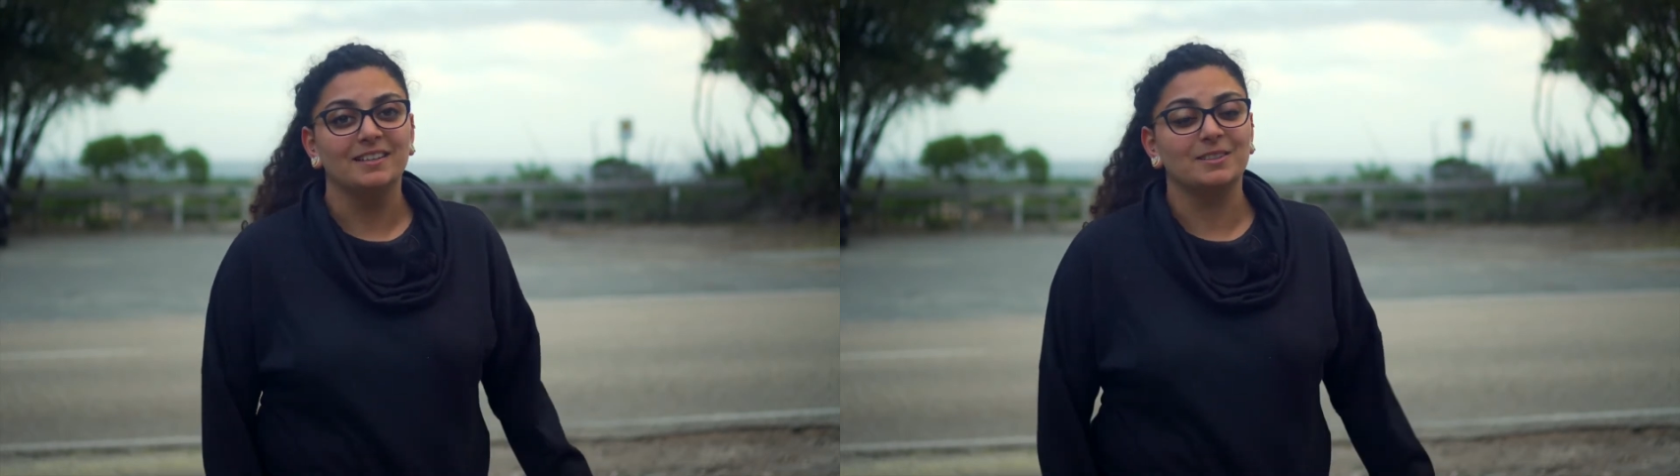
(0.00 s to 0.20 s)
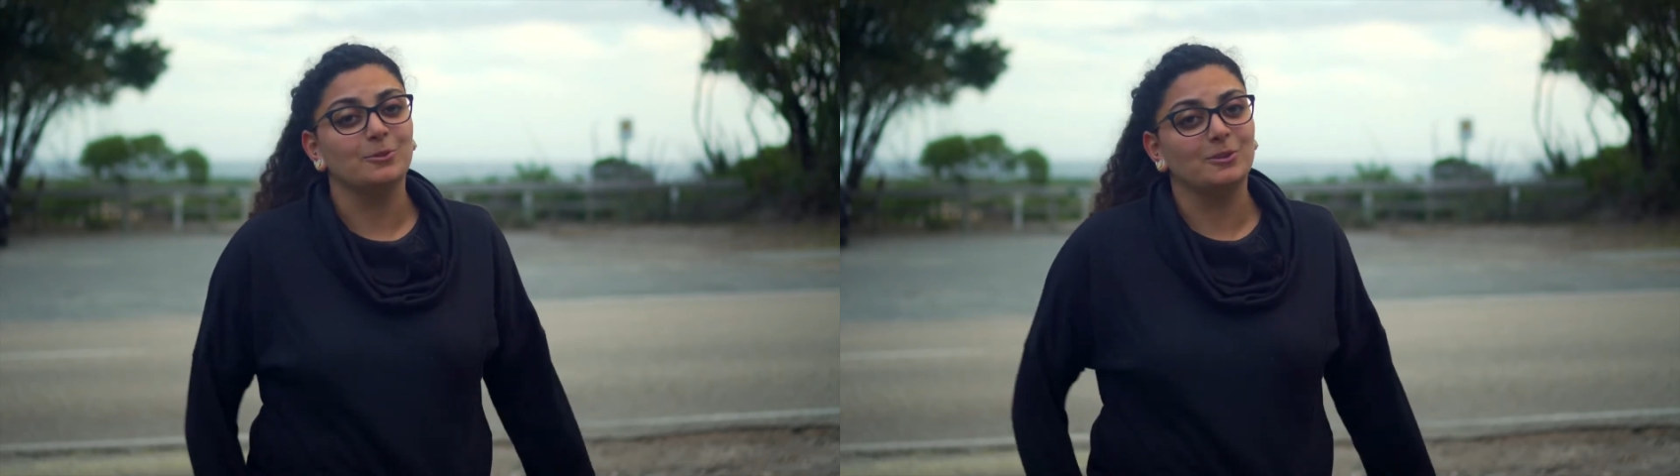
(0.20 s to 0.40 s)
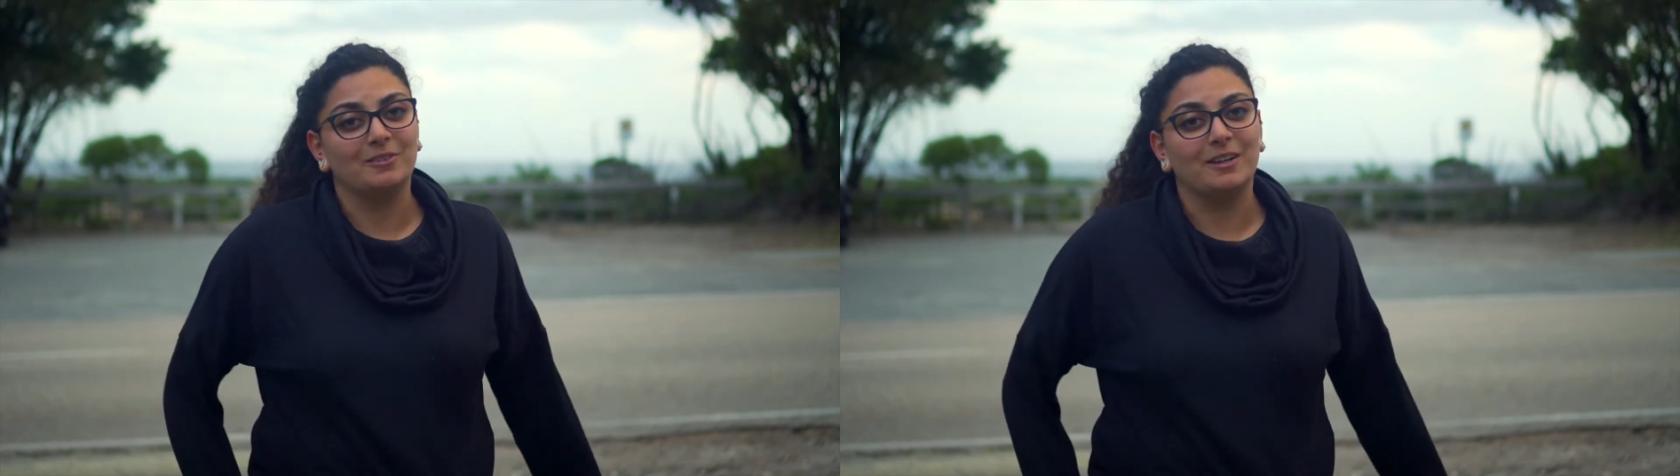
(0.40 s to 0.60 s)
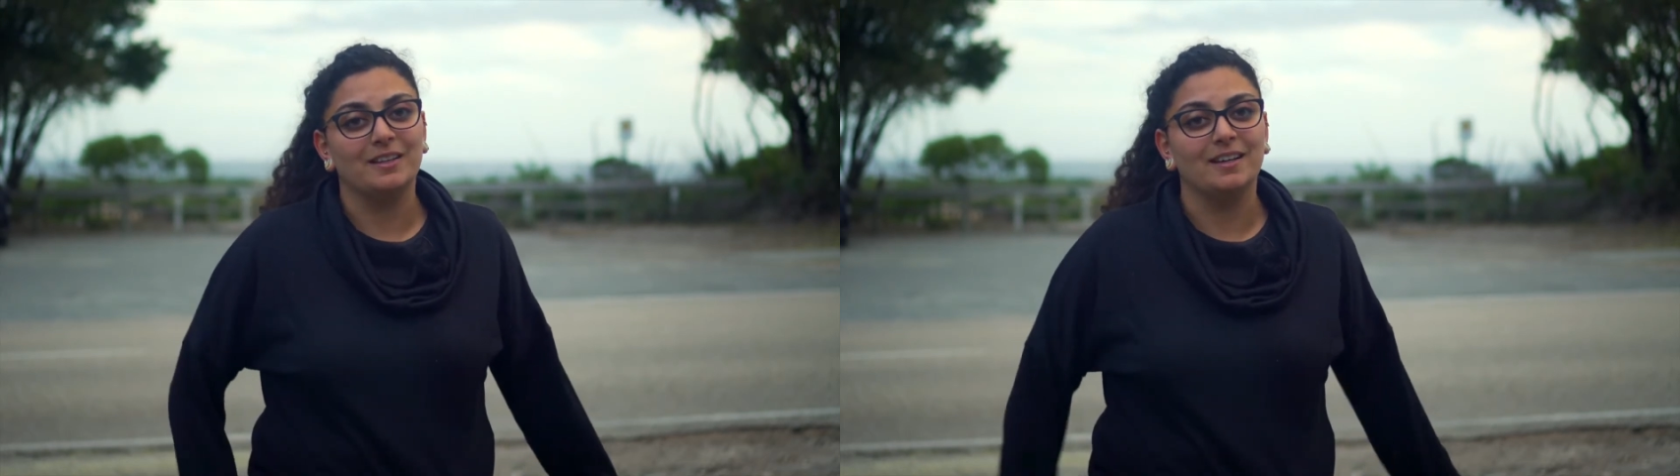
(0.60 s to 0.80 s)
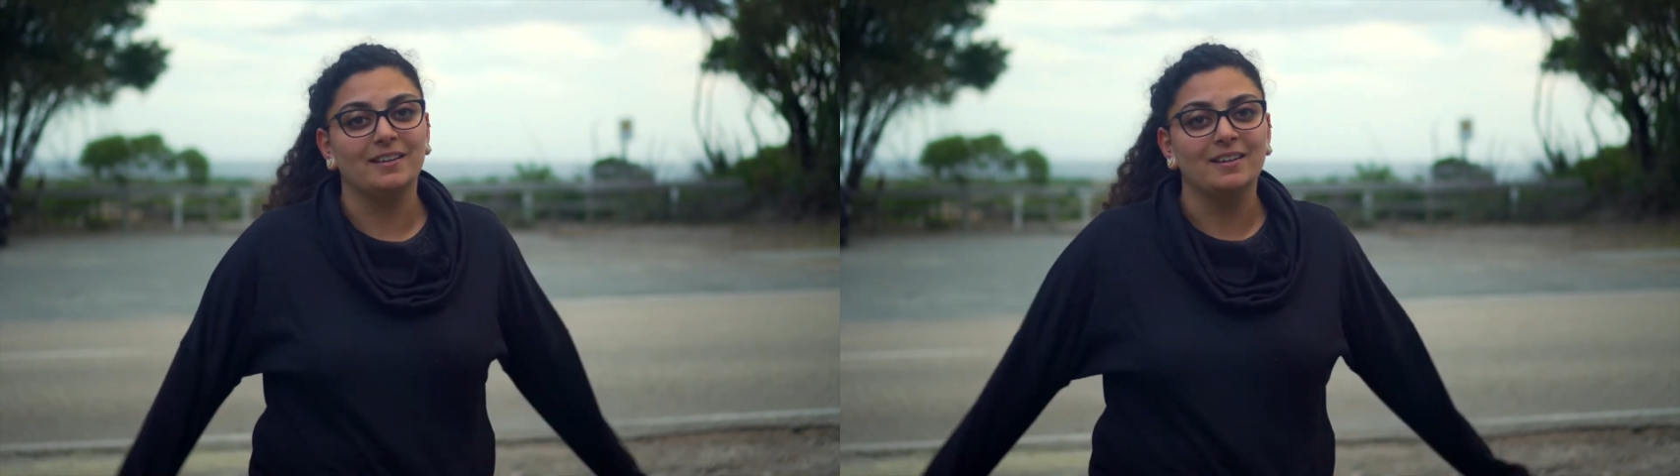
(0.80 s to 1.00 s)
to walk around
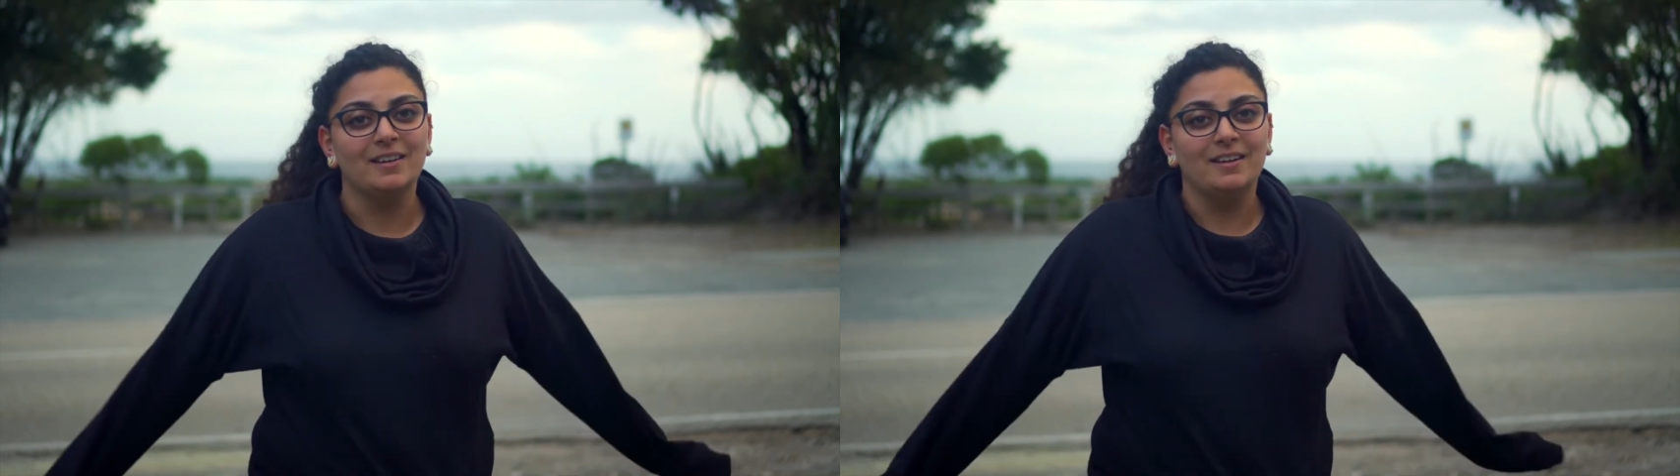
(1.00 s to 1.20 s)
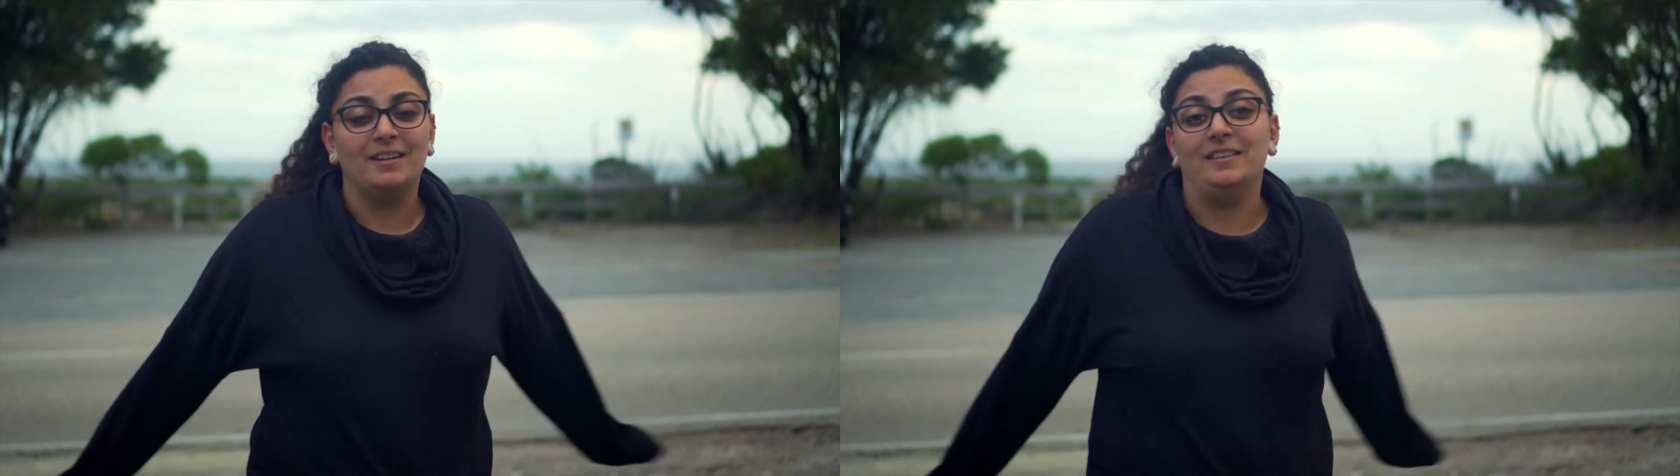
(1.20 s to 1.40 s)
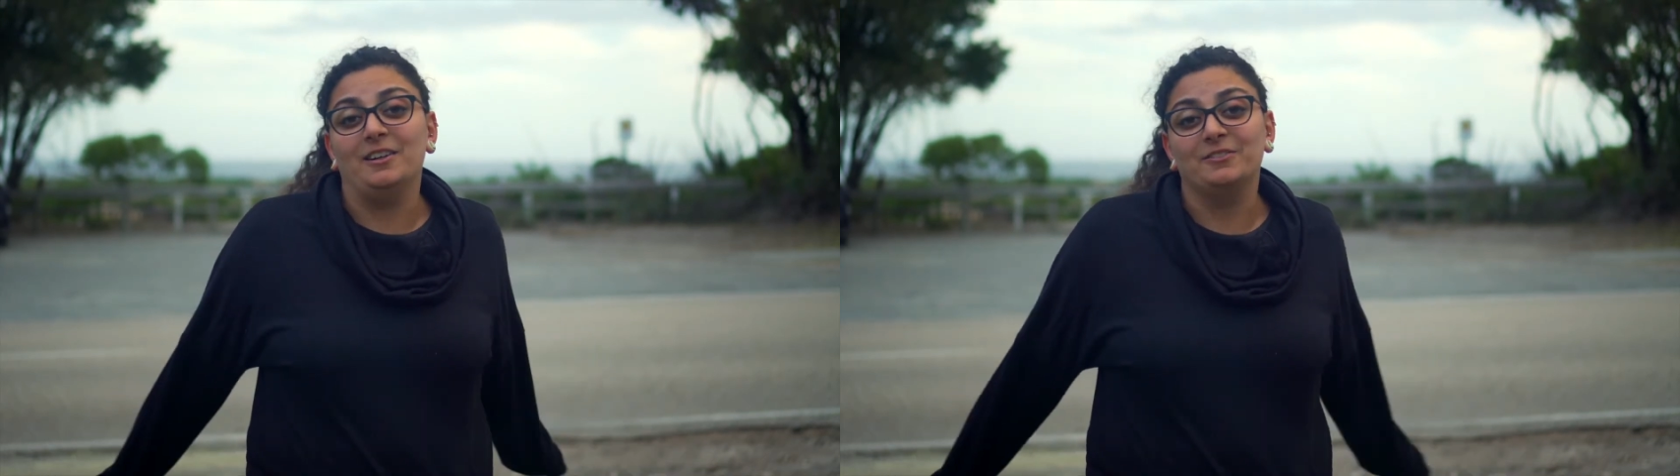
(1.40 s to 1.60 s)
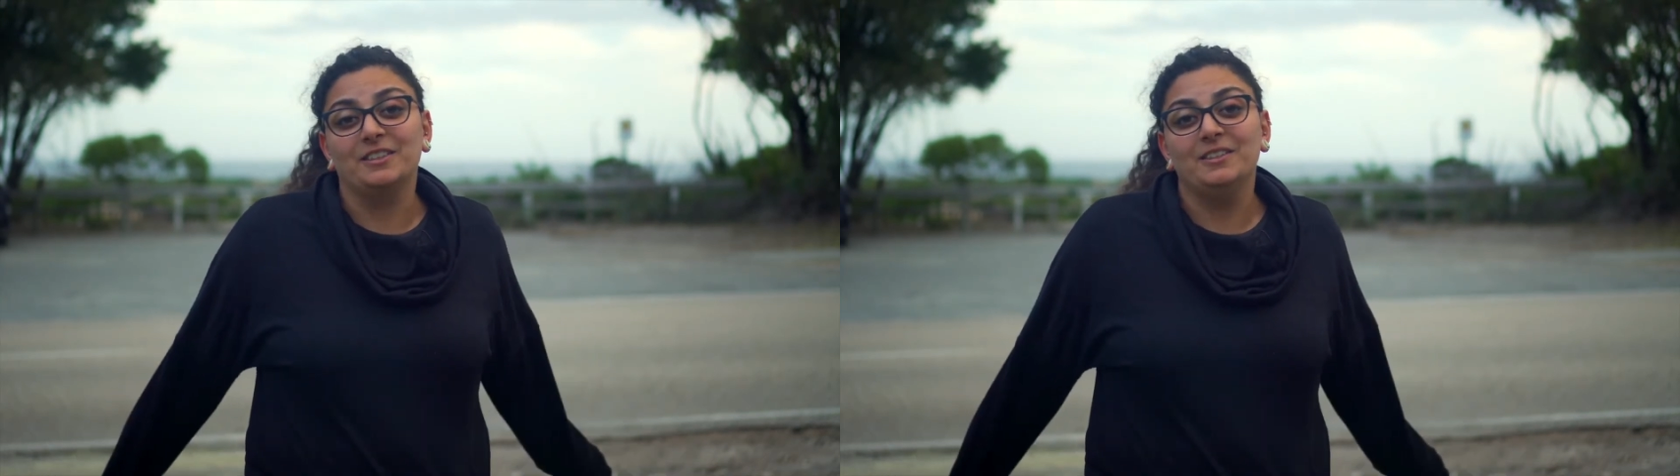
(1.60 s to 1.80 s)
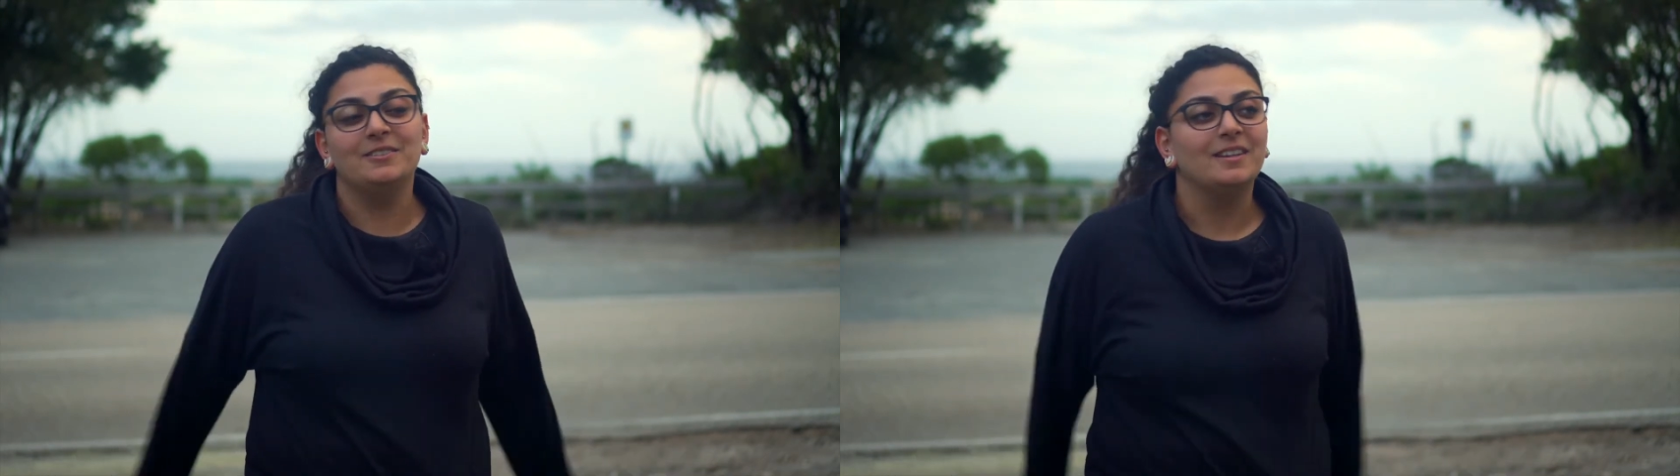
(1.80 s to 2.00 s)
there in the
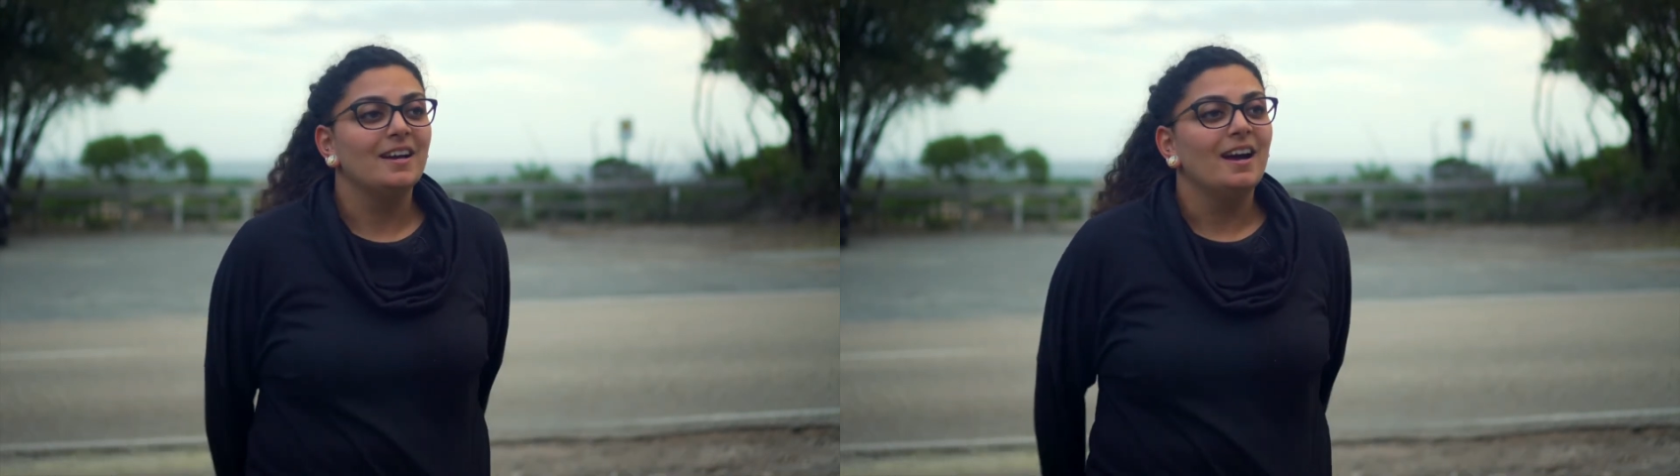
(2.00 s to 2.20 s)
afternoon.